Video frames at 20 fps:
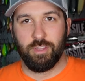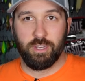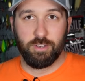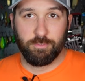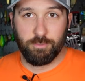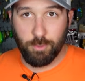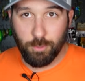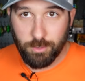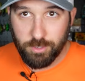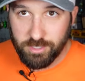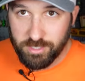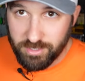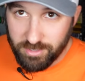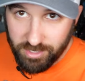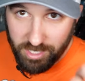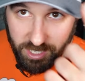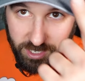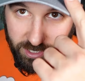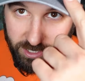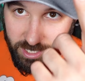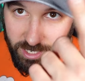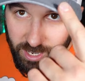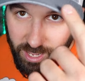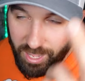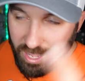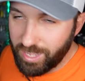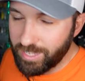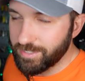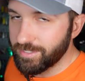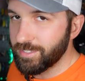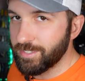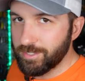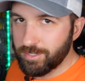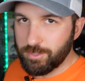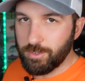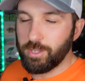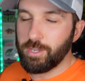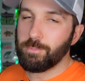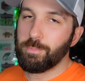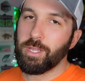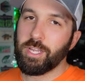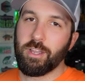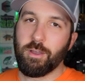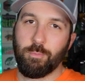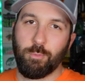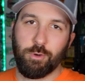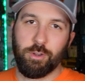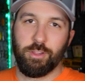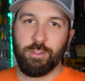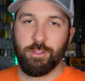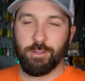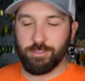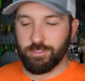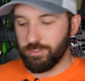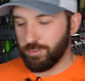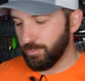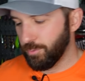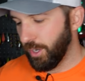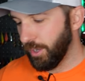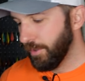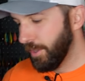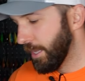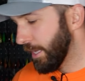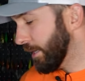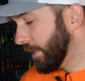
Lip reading: And of course, they had neat hats. So I had to pick up one of those as well.